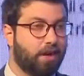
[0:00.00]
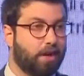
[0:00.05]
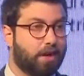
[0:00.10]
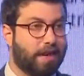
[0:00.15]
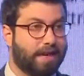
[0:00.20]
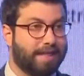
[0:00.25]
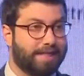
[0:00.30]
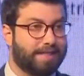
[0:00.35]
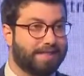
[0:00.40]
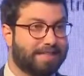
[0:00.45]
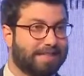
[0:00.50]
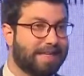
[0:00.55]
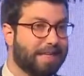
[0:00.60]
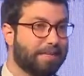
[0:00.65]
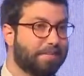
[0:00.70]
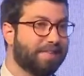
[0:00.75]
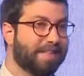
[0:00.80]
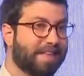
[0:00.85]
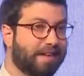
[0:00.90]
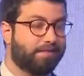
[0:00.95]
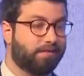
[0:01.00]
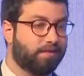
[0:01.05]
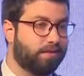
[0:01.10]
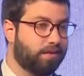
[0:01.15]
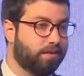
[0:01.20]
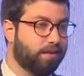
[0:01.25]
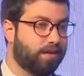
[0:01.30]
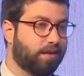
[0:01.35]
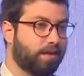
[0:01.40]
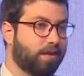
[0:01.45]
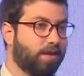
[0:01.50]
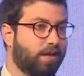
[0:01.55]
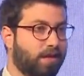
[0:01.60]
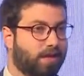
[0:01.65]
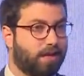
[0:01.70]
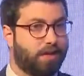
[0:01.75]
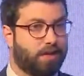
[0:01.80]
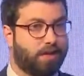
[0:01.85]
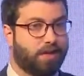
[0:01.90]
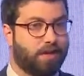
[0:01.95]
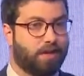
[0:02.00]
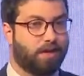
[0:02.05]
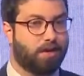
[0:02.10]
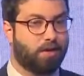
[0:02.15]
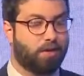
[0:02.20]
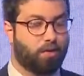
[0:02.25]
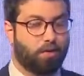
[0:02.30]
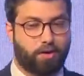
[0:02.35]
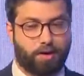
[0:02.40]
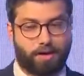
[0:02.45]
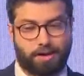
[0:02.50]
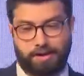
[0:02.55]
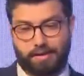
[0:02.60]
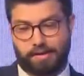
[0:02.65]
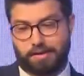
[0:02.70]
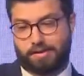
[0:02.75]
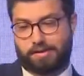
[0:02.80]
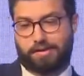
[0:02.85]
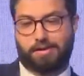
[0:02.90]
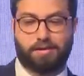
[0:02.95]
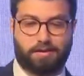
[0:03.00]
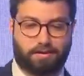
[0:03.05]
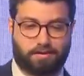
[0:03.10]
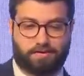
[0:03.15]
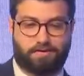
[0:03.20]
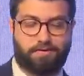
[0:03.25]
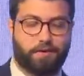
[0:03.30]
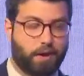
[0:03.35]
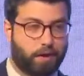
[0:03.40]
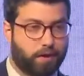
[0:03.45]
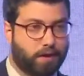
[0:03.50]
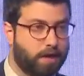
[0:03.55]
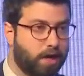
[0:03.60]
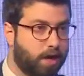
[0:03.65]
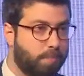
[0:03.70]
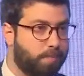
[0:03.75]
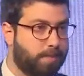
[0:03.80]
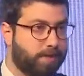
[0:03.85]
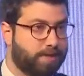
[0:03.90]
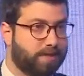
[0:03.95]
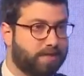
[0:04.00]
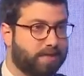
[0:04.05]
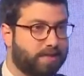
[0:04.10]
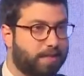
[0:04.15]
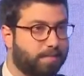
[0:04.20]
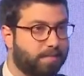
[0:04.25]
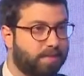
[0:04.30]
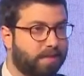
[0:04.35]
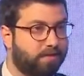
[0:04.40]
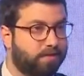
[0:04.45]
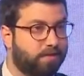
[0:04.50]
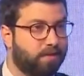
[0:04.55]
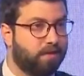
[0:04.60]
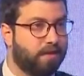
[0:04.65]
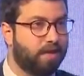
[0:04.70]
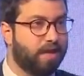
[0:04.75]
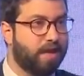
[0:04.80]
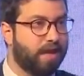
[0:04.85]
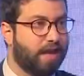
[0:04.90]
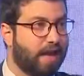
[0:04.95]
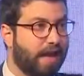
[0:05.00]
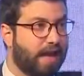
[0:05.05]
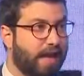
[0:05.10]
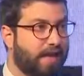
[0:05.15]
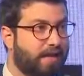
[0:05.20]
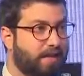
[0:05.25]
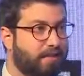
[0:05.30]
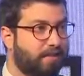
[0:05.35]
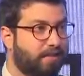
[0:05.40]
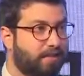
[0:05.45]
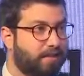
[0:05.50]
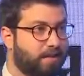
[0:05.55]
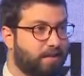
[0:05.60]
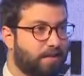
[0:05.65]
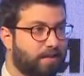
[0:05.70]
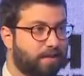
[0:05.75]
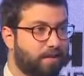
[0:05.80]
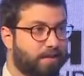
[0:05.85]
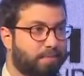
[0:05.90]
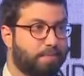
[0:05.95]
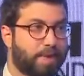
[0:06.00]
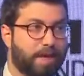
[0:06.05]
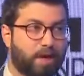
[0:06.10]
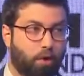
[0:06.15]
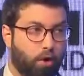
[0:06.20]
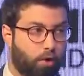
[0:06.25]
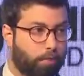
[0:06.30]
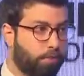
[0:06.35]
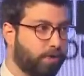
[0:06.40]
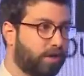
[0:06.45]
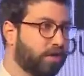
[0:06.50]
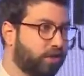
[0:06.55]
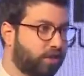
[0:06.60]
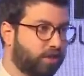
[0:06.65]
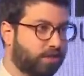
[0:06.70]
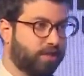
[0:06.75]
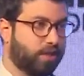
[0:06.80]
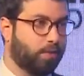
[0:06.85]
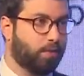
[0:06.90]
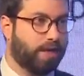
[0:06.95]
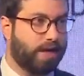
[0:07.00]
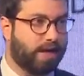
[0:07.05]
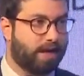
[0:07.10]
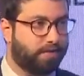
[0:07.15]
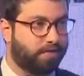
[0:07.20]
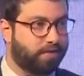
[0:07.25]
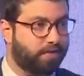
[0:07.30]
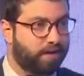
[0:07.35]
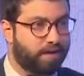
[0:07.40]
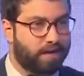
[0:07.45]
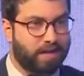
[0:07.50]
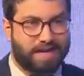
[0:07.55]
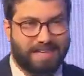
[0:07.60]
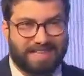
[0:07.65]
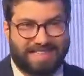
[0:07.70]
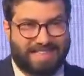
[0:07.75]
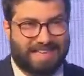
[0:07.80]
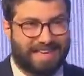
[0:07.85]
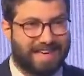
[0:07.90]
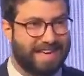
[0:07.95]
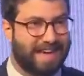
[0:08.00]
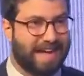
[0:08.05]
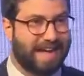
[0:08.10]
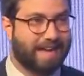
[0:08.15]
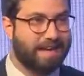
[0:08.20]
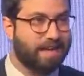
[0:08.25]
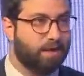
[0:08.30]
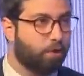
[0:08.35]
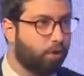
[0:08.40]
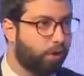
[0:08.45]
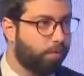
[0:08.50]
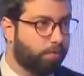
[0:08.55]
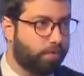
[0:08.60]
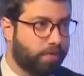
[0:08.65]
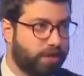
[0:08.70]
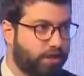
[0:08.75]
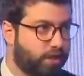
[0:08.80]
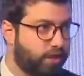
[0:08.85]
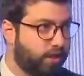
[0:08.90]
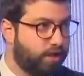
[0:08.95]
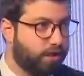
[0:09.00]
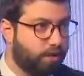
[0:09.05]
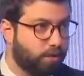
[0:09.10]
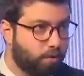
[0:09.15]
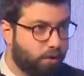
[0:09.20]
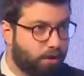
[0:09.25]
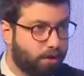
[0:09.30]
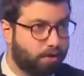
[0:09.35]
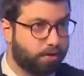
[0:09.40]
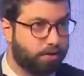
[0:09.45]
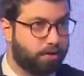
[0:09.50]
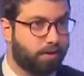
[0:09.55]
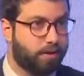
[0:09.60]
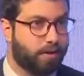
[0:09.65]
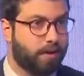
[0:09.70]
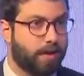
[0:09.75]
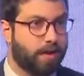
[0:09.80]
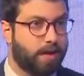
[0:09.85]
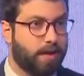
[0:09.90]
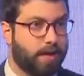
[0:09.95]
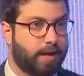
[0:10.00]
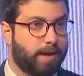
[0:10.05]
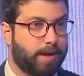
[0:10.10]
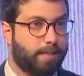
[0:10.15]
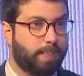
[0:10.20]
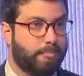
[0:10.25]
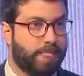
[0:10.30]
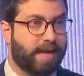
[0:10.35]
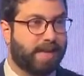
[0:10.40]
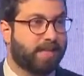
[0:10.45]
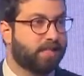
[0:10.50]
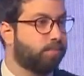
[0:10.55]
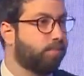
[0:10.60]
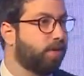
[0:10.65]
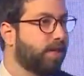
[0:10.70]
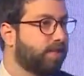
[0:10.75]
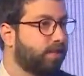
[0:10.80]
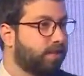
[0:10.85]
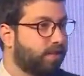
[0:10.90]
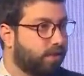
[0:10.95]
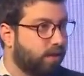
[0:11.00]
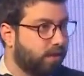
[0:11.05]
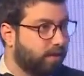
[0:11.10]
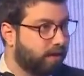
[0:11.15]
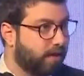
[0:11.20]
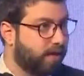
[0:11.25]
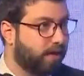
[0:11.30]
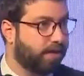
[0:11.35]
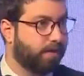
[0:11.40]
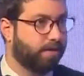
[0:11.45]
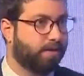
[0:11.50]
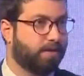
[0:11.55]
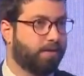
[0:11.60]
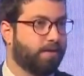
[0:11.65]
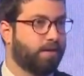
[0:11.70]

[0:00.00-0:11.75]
are at the same level, or at least following up at the same level as the big corporations that we have. Today, any corporation in the world has presence online.